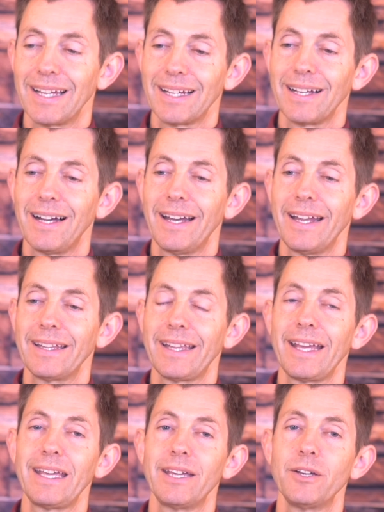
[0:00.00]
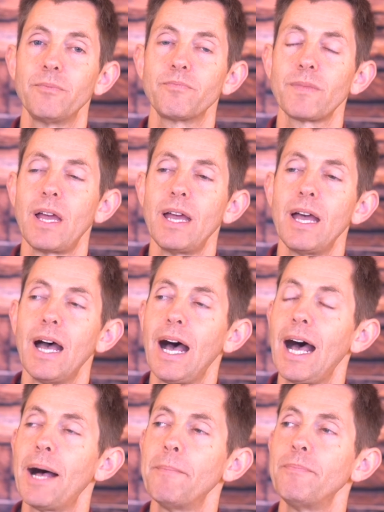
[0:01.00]
Got it. Thank you.
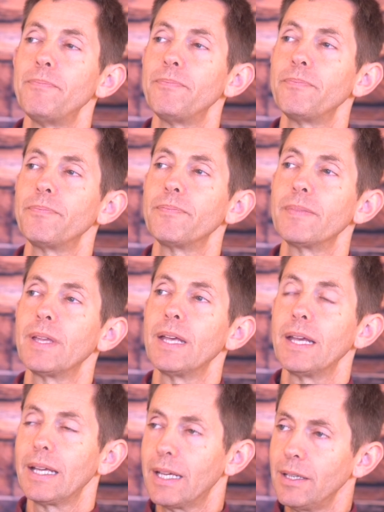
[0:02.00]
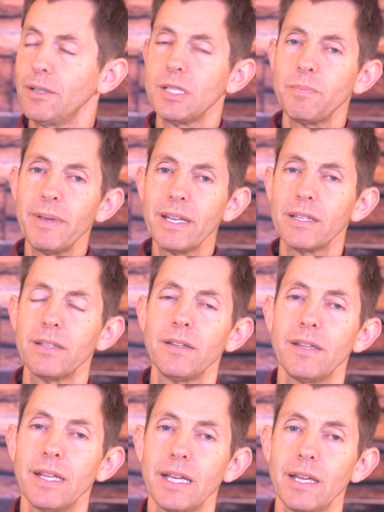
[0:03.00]
Can you speak to
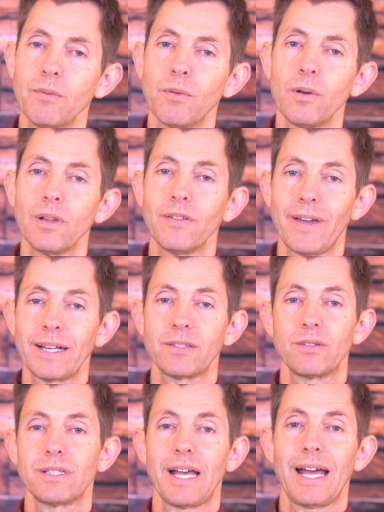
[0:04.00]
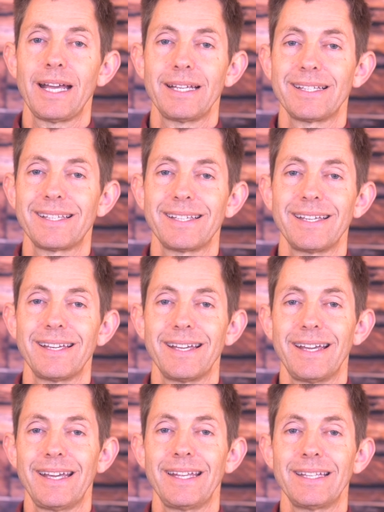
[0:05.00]
the role of exercise
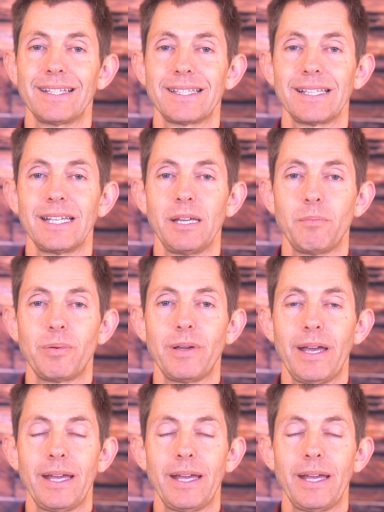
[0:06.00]
in sleep,